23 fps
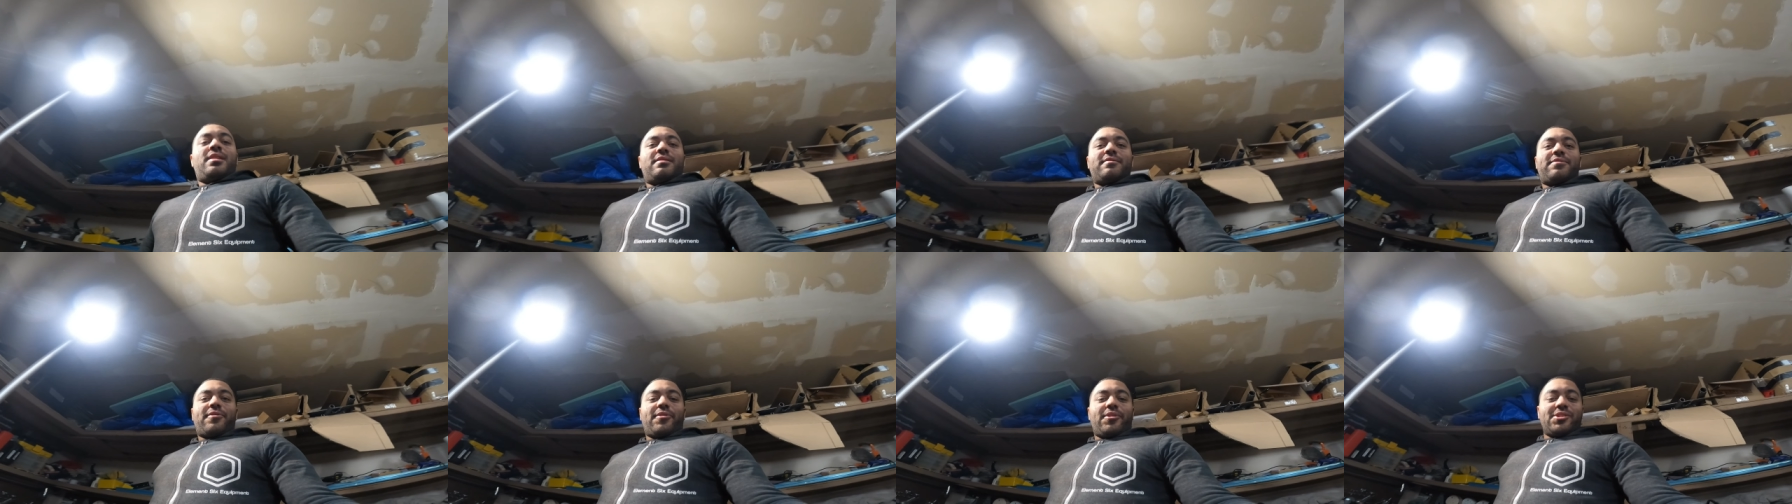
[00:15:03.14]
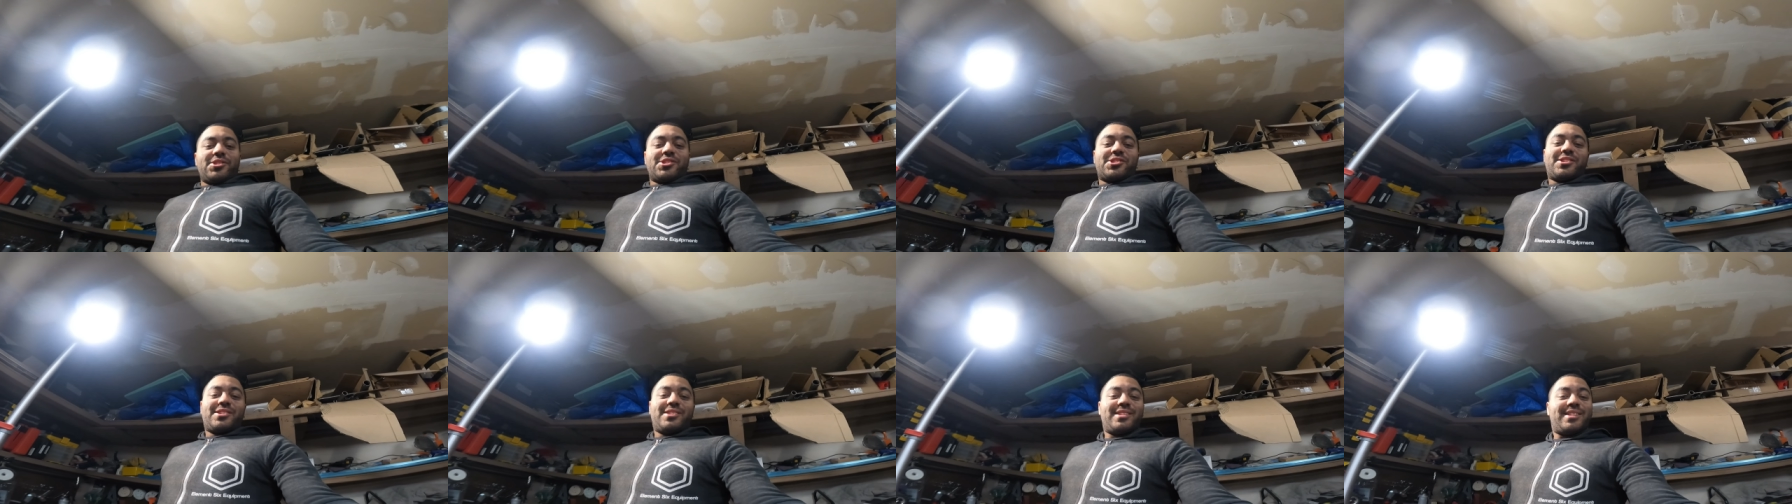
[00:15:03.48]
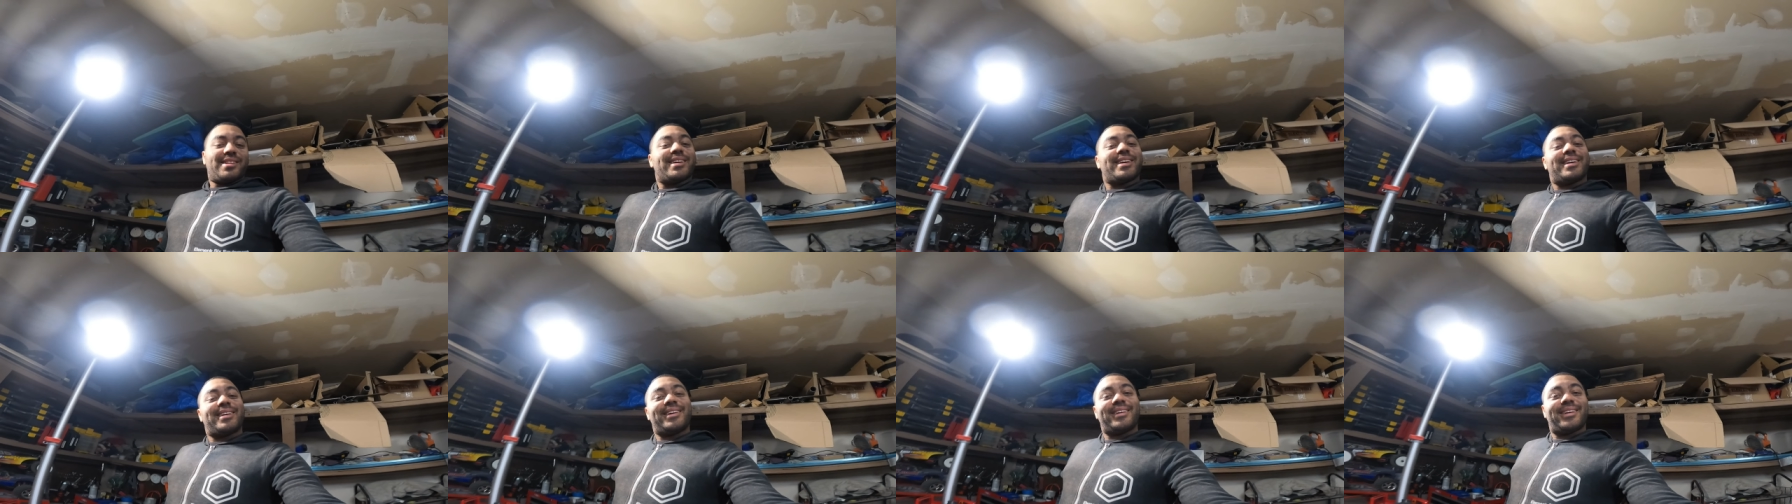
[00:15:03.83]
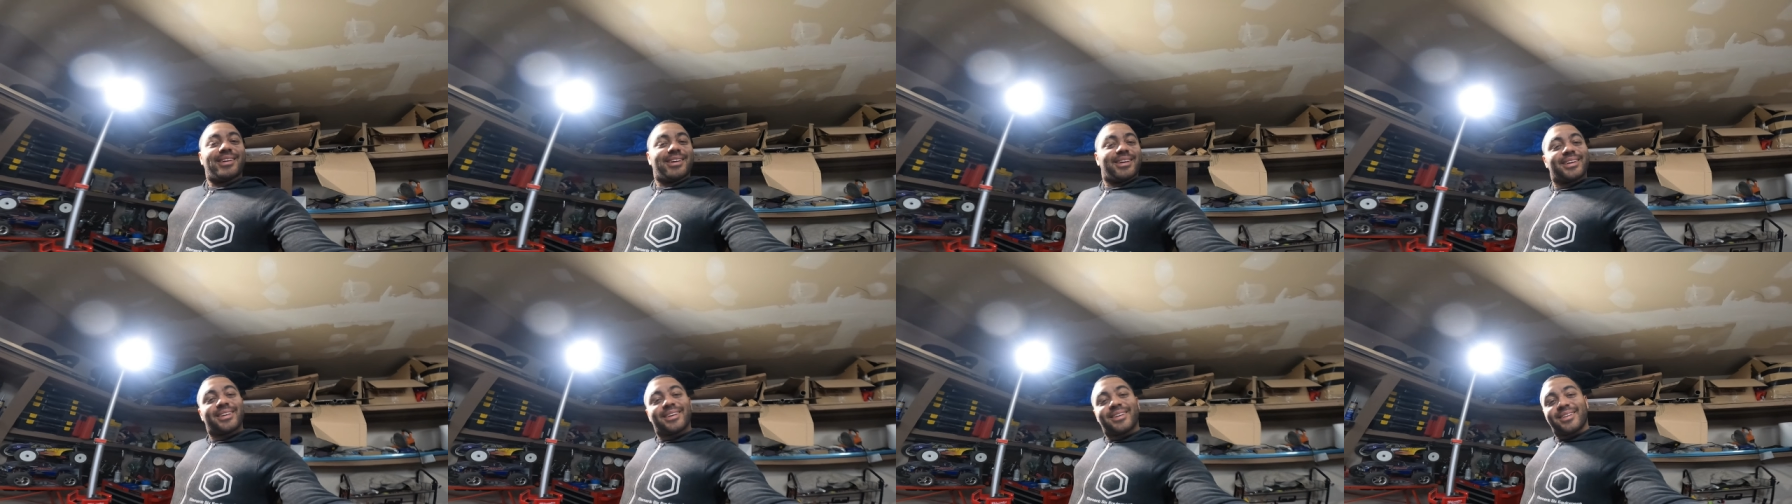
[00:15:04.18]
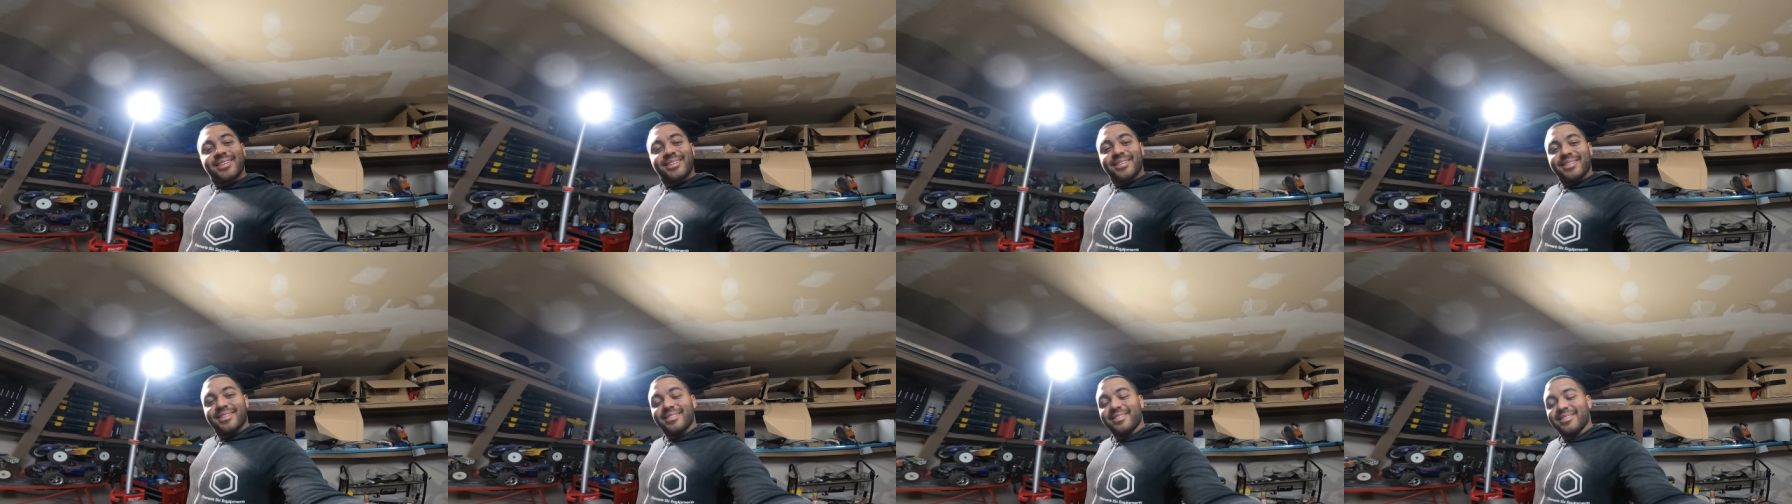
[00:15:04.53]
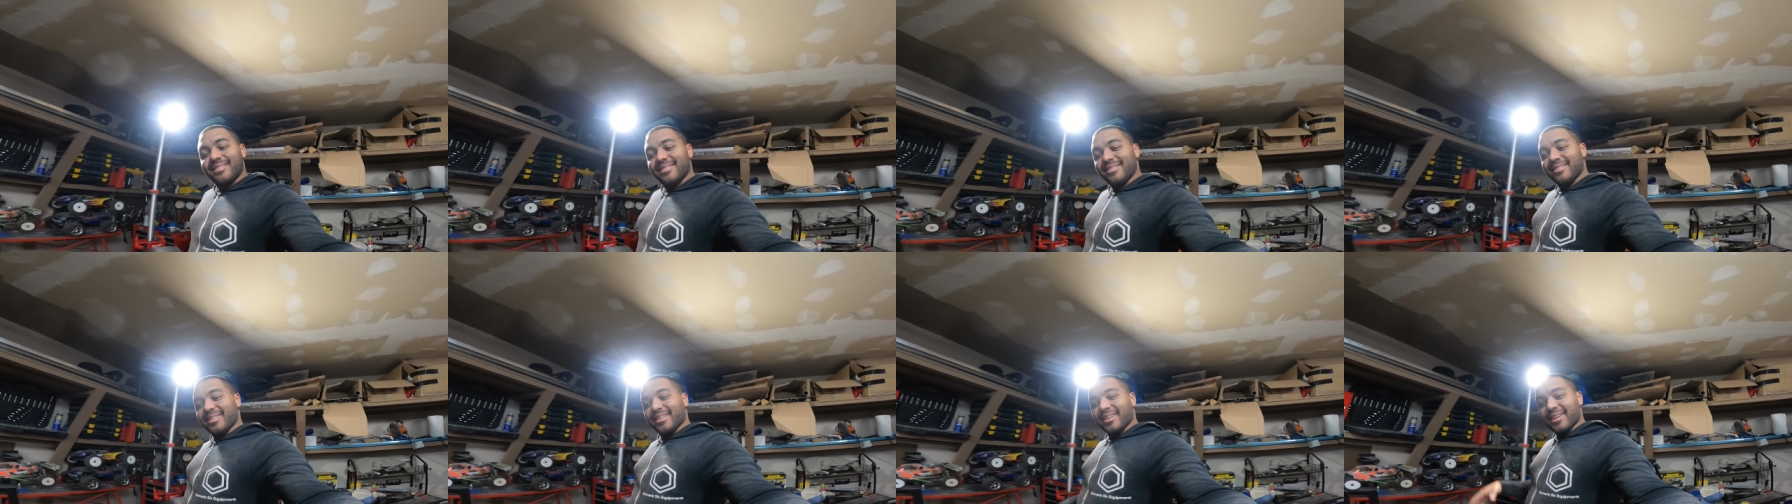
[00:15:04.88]
Unfortunately,
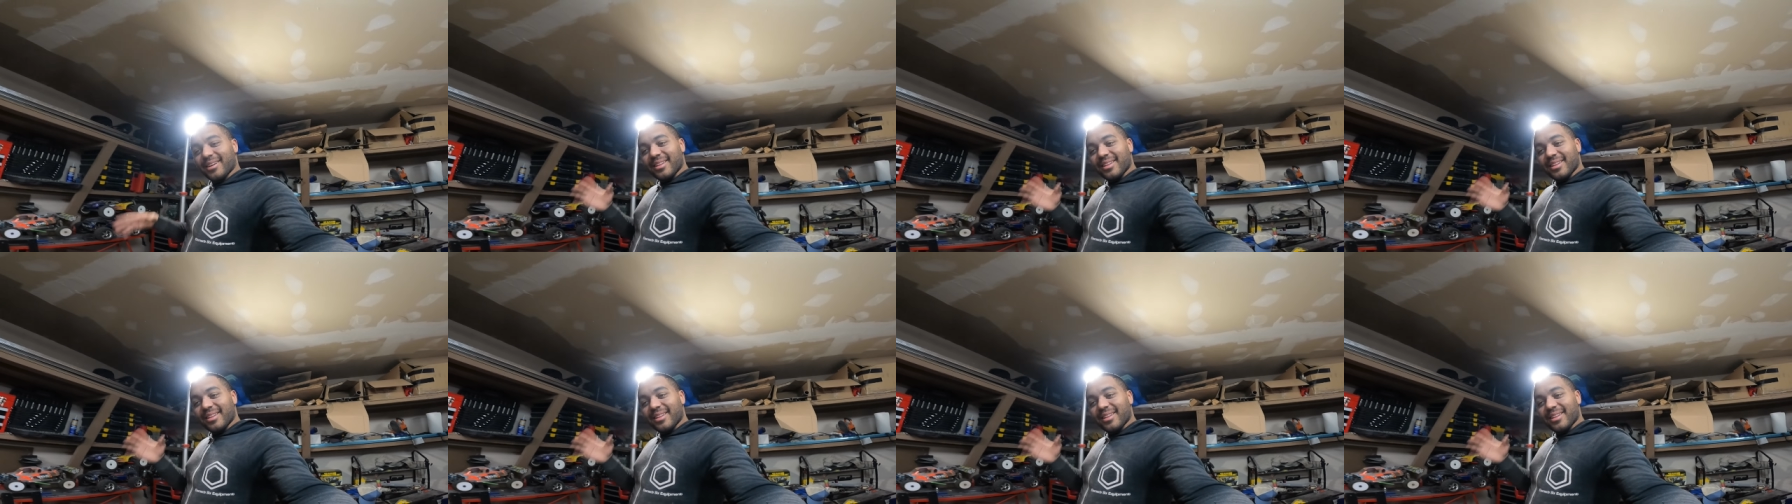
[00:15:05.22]
you